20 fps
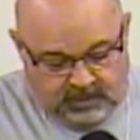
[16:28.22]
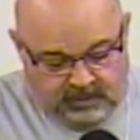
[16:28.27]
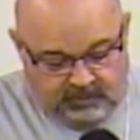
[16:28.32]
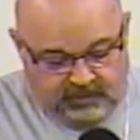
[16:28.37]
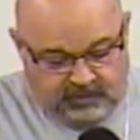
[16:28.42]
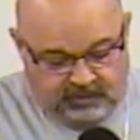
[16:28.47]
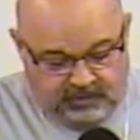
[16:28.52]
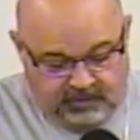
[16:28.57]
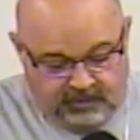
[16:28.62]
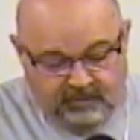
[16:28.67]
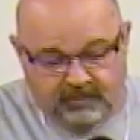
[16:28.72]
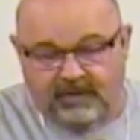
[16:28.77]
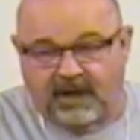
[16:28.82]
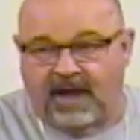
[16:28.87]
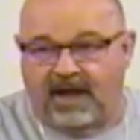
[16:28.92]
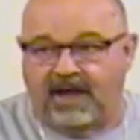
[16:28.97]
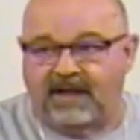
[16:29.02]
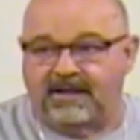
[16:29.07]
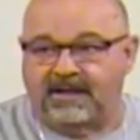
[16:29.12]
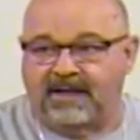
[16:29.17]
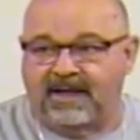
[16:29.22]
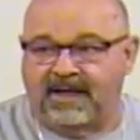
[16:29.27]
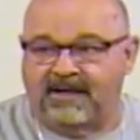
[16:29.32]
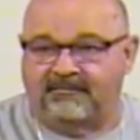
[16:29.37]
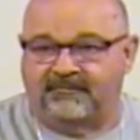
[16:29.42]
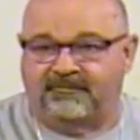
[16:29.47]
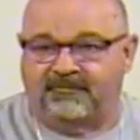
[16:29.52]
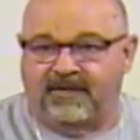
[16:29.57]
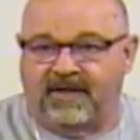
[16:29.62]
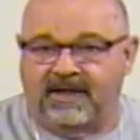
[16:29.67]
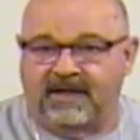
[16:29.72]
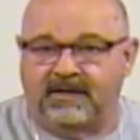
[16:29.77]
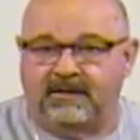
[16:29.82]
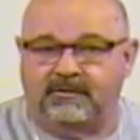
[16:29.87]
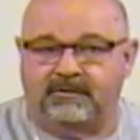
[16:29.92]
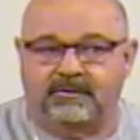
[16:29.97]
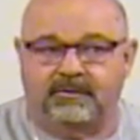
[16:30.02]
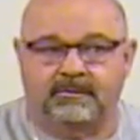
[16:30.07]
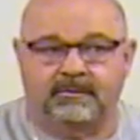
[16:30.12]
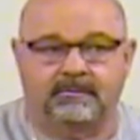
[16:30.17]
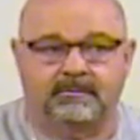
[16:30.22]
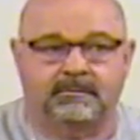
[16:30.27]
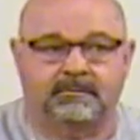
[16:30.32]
Do you not have faith?